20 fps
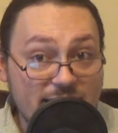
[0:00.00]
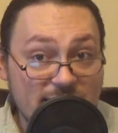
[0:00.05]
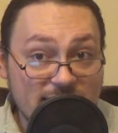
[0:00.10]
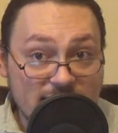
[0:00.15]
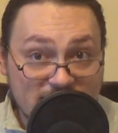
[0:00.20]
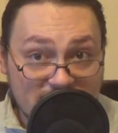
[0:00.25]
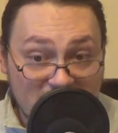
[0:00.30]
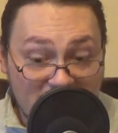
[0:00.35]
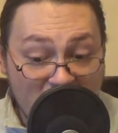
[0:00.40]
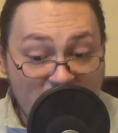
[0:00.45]

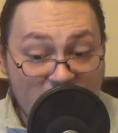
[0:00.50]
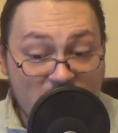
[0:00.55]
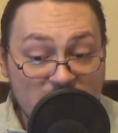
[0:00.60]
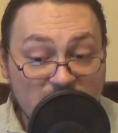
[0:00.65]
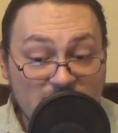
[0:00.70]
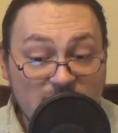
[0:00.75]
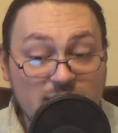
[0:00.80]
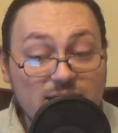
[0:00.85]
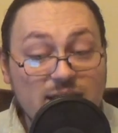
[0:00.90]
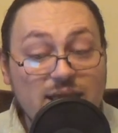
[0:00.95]
It's
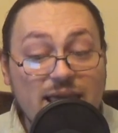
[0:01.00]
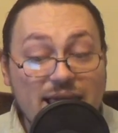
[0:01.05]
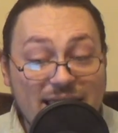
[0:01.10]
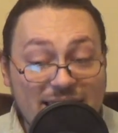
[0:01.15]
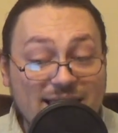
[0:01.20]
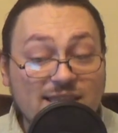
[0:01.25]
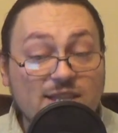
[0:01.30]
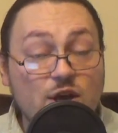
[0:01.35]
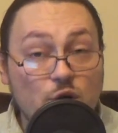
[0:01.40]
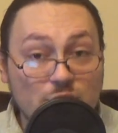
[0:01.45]
hard,
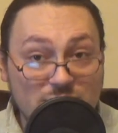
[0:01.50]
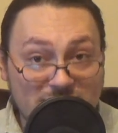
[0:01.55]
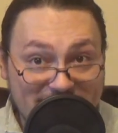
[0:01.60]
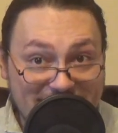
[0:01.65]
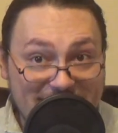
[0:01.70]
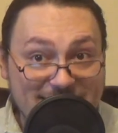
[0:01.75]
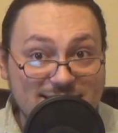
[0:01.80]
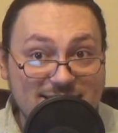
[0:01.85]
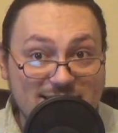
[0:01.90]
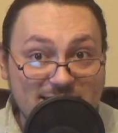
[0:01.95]
and
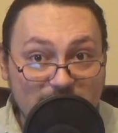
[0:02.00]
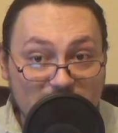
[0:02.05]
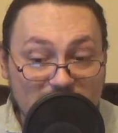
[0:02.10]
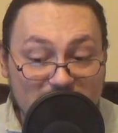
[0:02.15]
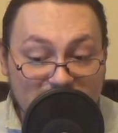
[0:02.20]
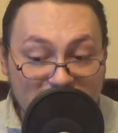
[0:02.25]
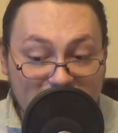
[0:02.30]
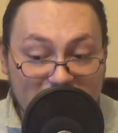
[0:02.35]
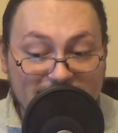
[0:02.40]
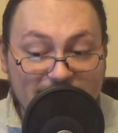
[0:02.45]

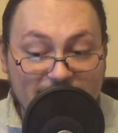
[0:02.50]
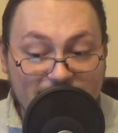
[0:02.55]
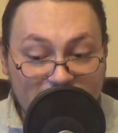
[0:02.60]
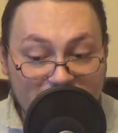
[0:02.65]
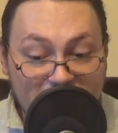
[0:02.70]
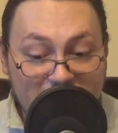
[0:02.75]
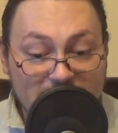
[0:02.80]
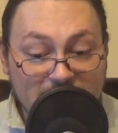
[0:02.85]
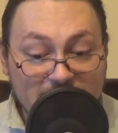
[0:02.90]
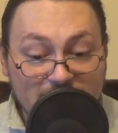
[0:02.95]
ostensibly not
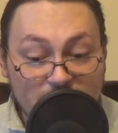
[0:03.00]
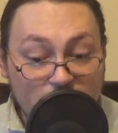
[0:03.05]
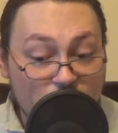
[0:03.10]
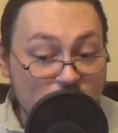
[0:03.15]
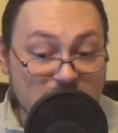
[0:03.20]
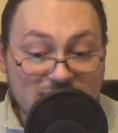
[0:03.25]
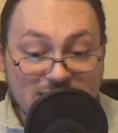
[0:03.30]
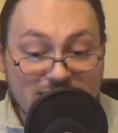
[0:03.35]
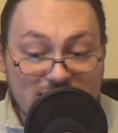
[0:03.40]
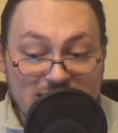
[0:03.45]
fun,
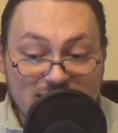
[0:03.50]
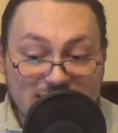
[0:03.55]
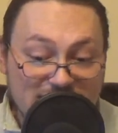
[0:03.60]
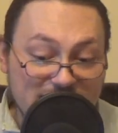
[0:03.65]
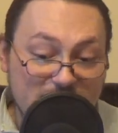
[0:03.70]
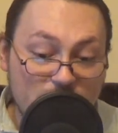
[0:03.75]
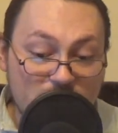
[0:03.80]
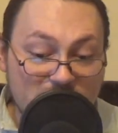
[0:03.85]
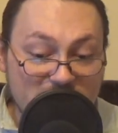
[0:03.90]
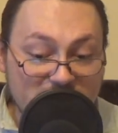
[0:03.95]
or at least
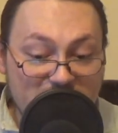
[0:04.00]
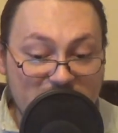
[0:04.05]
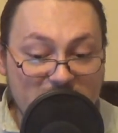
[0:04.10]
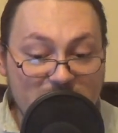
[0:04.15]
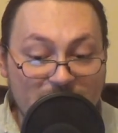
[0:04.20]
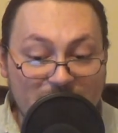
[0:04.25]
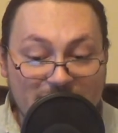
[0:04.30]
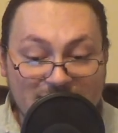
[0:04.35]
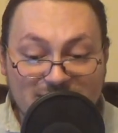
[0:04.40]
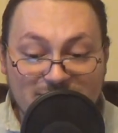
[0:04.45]
nowhere
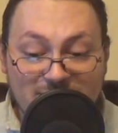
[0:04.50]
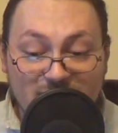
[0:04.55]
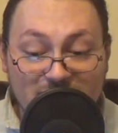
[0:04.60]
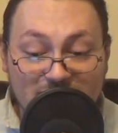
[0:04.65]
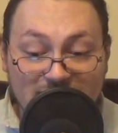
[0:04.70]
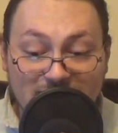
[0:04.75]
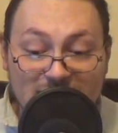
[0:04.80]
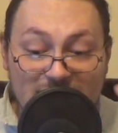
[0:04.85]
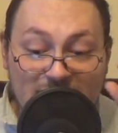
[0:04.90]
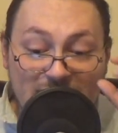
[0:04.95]
near as
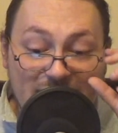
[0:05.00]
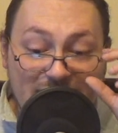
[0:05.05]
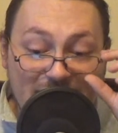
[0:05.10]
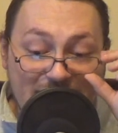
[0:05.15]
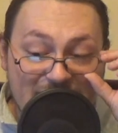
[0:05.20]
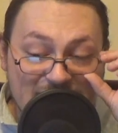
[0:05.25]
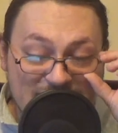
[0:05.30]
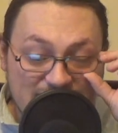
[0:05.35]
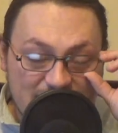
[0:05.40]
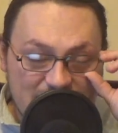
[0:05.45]
fun,
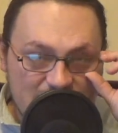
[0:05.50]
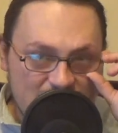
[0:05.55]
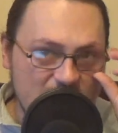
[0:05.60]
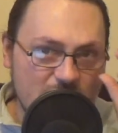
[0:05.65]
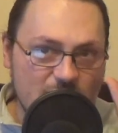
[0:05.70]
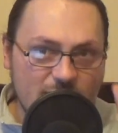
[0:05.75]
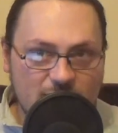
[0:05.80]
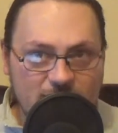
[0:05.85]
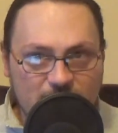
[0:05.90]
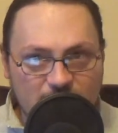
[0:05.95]
as the
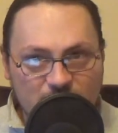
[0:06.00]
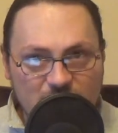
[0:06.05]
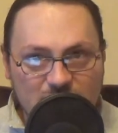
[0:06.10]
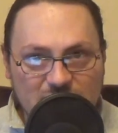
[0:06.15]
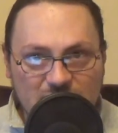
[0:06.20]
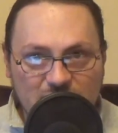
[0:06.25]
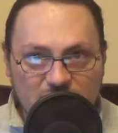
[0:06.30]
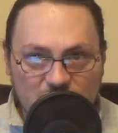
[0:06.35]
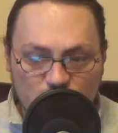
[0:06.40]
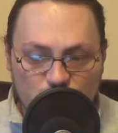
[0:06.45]

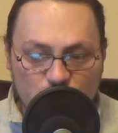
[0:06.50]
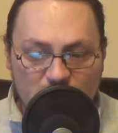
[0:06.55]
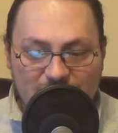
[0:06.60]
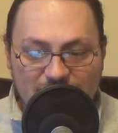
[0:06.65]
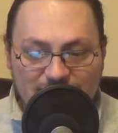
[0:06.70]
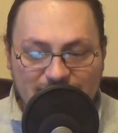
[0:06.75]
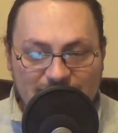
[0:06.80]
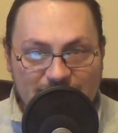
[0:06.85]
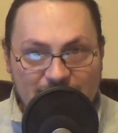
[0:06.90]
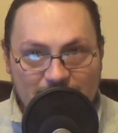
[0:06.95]
fuck
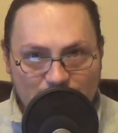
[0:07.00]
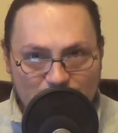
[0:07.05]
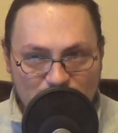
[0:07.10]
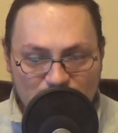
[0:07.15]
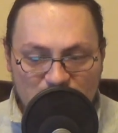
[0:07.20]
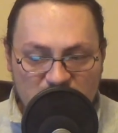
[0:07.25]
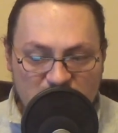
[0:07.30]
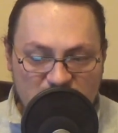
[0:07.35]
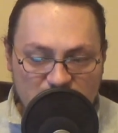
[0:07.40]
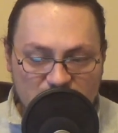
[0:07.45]
Dragnap
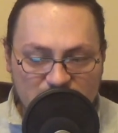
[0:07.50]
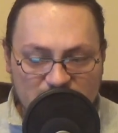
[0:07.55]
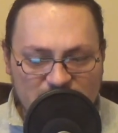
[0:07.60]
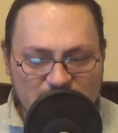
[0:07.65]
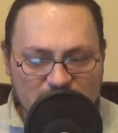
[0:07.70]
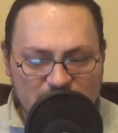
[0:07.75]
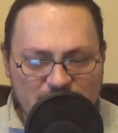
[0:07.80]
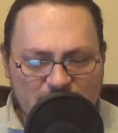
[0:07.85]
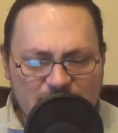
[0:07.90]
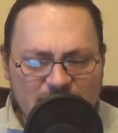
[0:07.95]

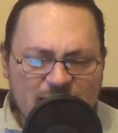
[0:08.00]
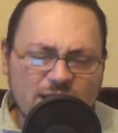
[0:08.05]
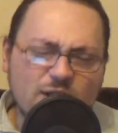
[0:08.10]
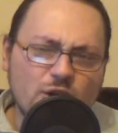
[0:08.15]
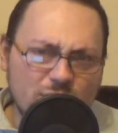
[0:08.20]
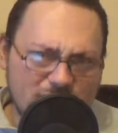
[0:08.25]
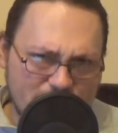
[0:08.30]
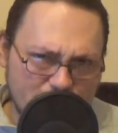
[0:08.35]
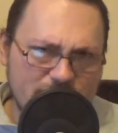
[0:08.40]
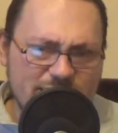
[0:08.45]
memes. It
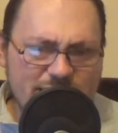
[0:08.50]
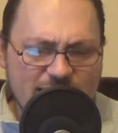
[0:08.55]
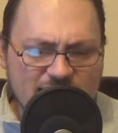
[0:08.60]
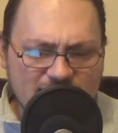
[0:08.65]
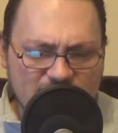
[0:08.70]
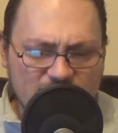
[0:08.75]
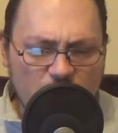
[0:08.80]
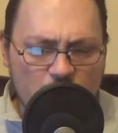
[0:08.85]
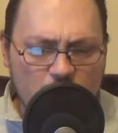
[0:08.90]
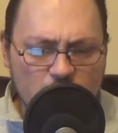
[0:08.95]
also
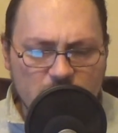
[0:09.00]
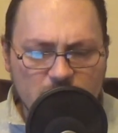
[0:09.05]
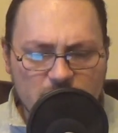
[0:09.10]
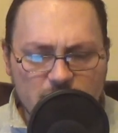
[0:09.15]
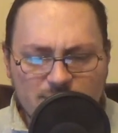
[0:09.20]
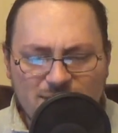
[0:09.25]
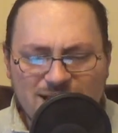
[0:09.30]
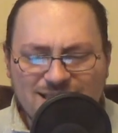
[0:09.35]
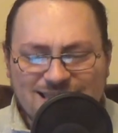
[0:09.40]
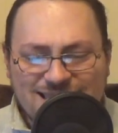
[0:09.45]
takes longer,
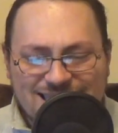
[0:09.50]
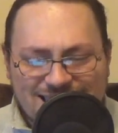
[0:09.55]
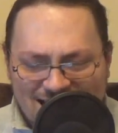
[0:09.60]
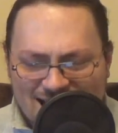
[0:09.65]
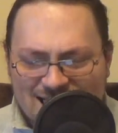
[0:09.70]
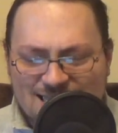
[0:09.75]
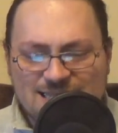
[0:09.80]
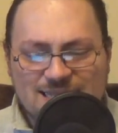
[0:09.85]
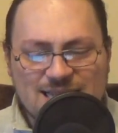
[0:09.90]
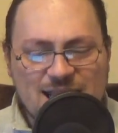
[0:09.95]
but
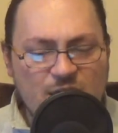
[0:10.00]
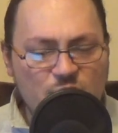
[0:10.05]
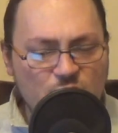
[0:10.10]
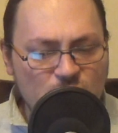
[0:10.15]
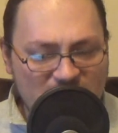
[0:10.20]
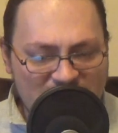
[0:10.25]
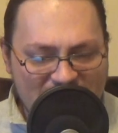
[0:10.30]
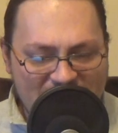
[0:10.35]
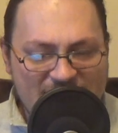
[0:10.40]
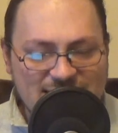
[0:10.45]
that's how
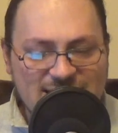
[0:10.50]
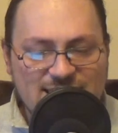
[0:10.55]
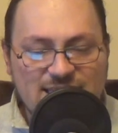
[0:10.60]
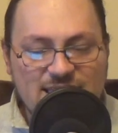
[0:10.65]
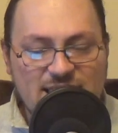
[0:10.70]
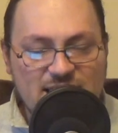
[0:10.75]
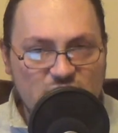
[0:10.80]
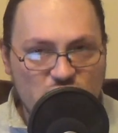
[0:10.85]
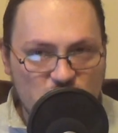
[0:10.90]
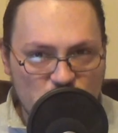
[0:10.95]

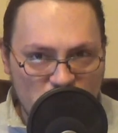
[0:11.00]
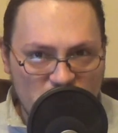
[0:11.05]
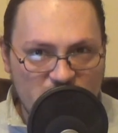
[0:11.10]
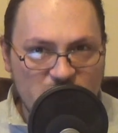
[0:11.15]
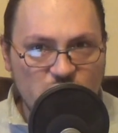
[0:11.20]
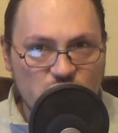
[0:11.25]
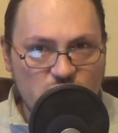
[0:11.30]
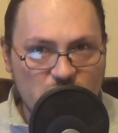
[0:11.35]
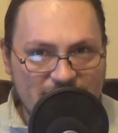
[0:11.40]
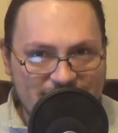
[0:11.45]
lasting
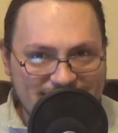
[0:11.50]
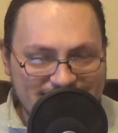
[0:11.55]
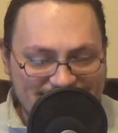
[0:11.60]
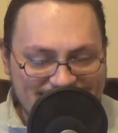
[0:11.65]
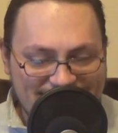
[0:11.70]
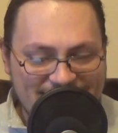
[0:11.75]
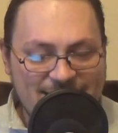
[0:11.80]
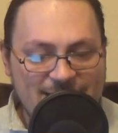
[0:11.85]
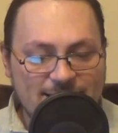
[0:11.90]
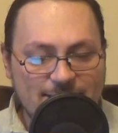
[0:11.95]
change is
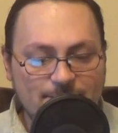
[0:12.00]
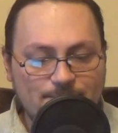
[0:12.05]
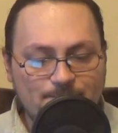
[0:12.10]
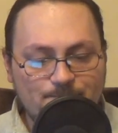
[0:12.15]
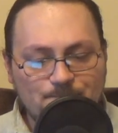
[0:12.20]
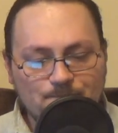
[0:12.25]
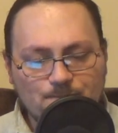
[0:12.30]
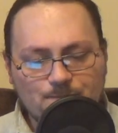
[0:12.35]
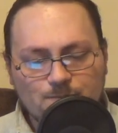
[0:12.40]
done.